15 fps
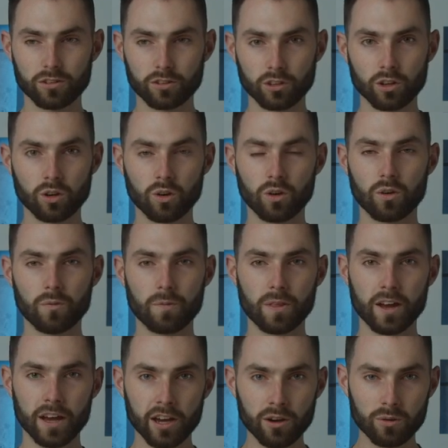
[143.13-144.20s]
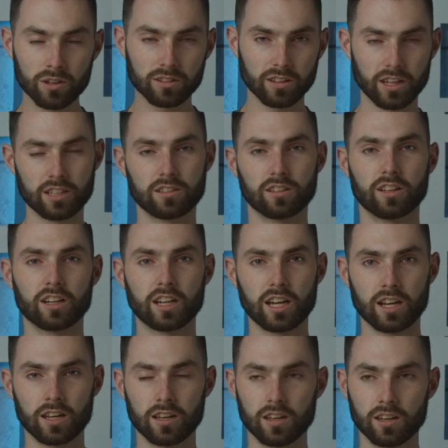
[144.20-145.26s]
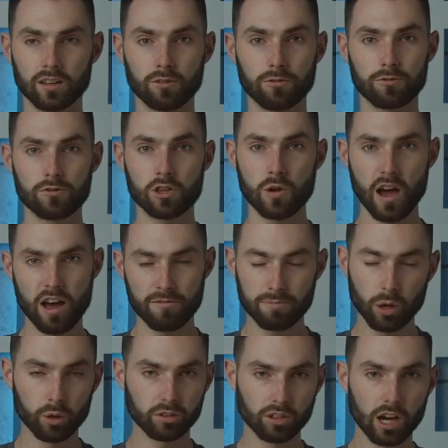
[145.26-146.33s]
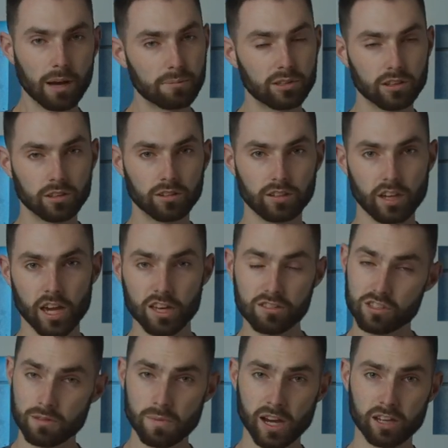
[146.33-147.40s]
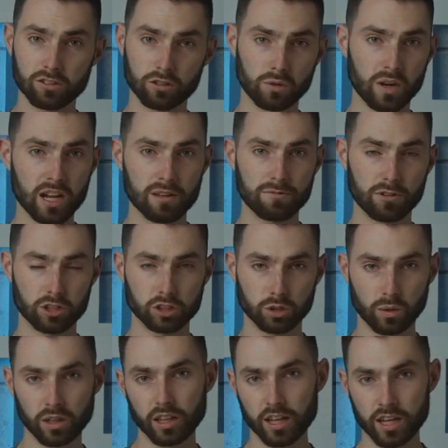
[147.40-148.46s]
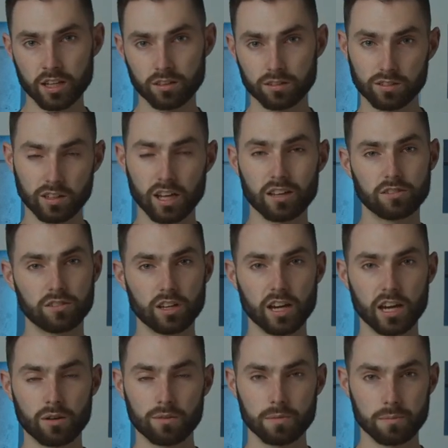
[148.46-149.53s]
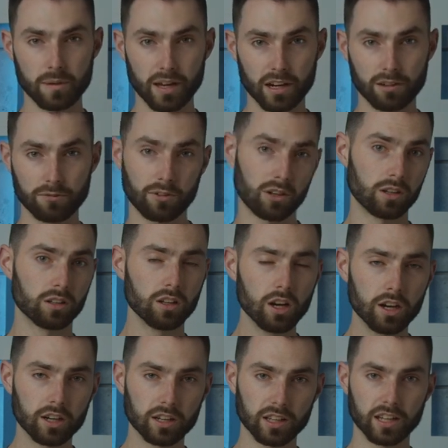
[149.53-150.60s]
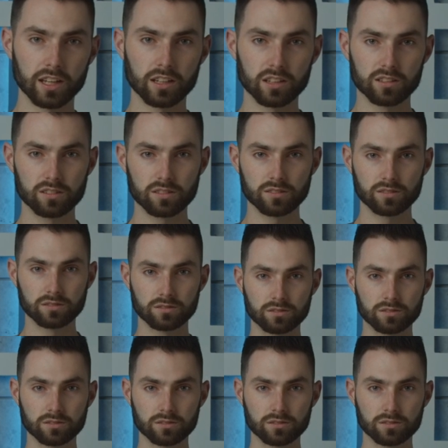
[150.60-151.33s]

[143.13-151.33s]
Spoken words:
So I always like to look at it, if you have both options, HDMI is great for short lengths and SDI would be better for longer length.